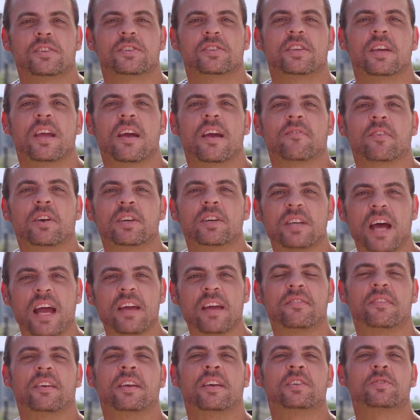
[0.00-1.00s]
The everyday
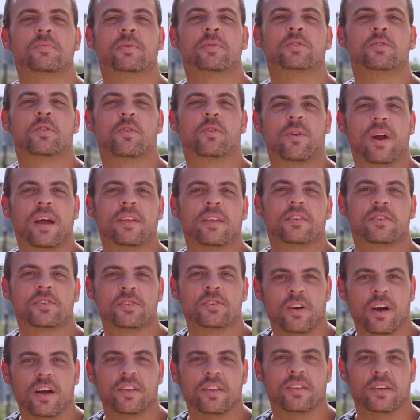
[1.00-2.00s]
things we do around the
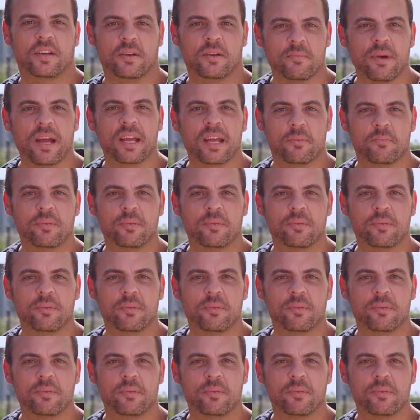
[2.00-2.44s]
site that can make a